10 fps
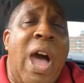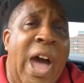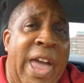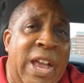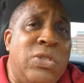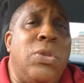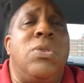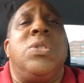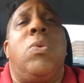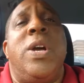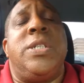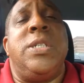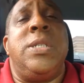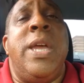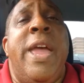I answer those
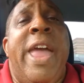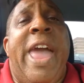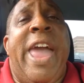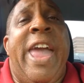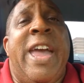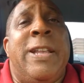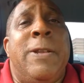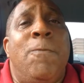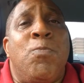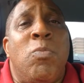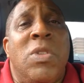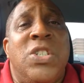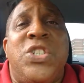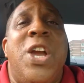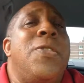questions, and
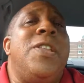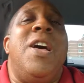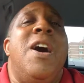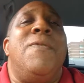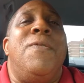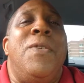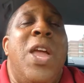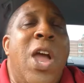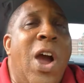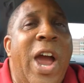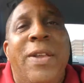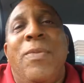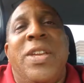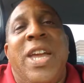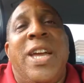share the love. All right,
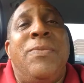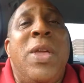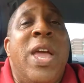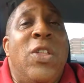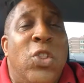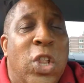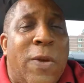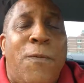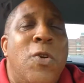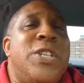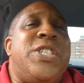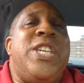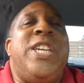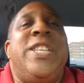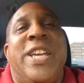again, looking forward to
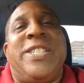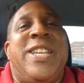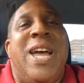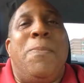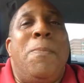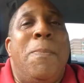seeing you next time.